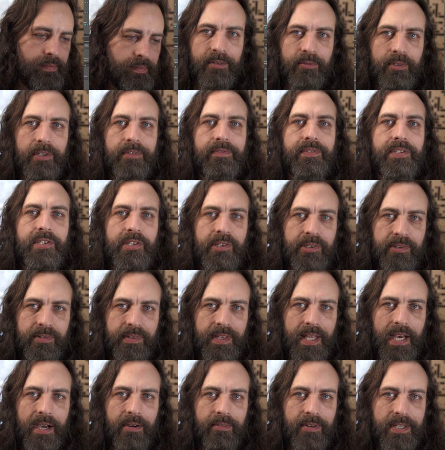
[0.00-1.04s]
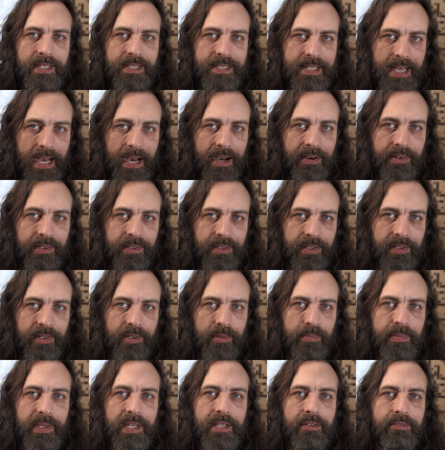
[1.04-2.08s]
We've tuned that one down a little
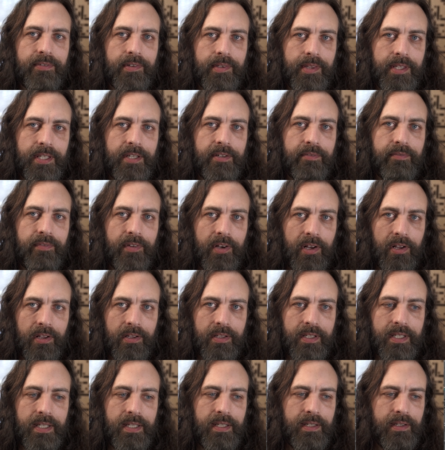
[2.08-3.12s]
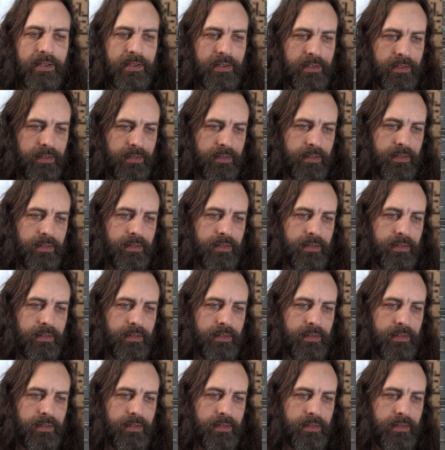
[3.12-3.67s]
bit from the default here